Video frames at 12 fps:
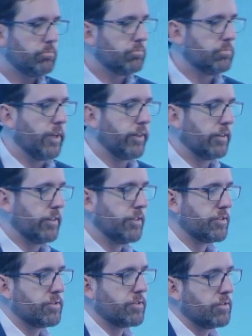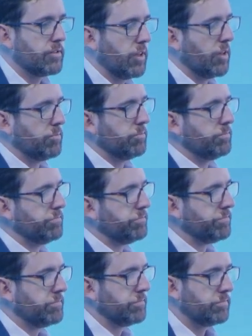at least,
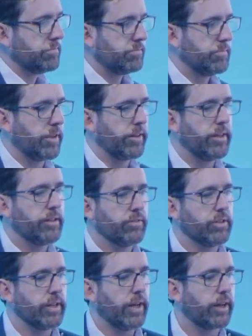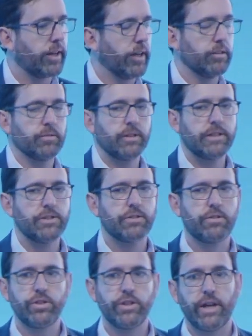by the end of the decade, at
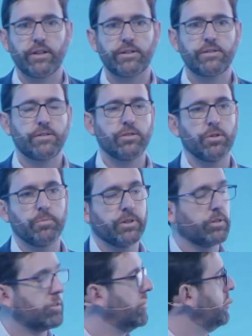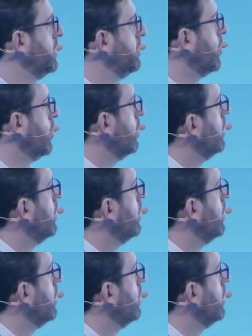least 3x, but it could be more.